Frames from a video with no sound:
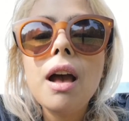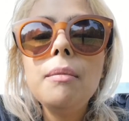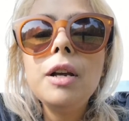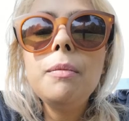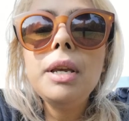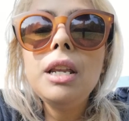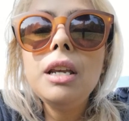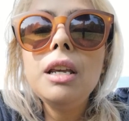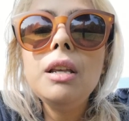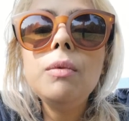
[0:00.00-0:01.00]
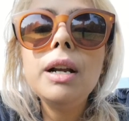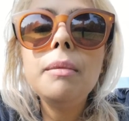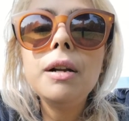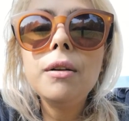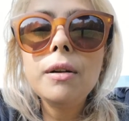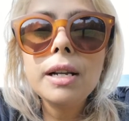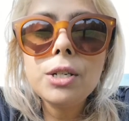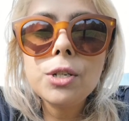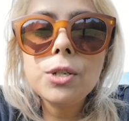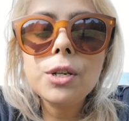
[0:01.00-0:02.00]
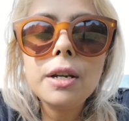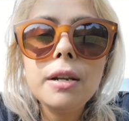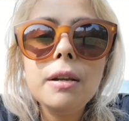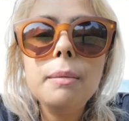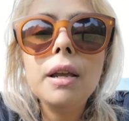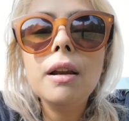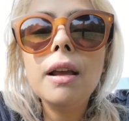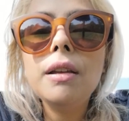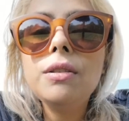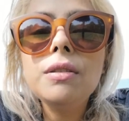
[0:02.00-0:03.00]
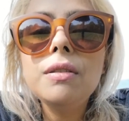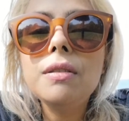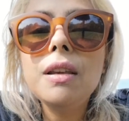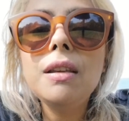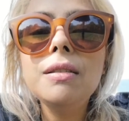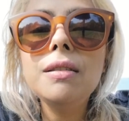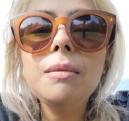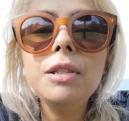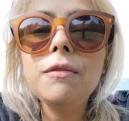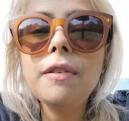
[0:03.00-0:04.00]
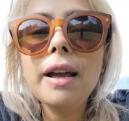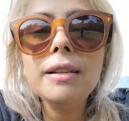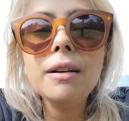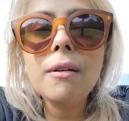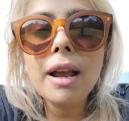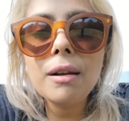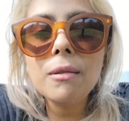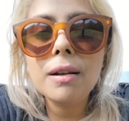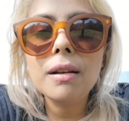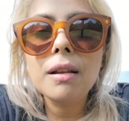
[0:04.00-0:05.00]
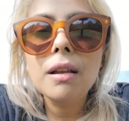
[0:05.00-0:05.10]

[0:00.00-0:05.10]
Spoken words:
I'm committed when I'm in a relationship, and I just can't seem to find the right one.